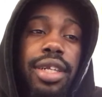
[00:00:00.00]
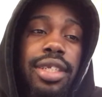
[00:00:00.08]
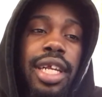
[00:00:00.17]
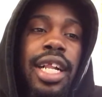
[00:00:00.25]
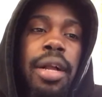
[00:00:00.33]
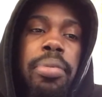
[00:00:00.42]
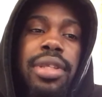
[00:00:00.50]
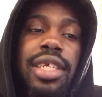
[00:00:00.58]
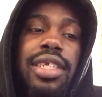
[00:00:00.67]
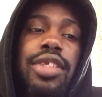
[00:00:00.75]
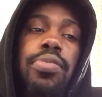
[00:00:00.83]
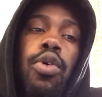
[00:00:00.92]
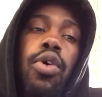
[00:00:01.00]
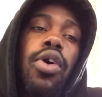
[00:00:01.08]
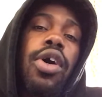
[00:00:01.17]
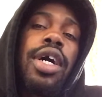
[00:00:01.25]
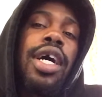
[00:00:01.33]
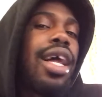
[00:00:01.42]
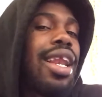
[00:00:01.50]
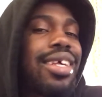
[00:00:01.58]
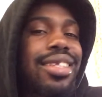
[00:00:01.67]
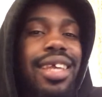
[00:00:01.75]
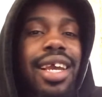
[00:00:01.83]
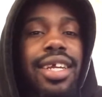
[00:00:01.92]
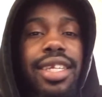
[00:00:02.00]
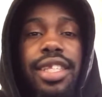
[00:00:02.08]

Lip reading: us. But this is more or less taking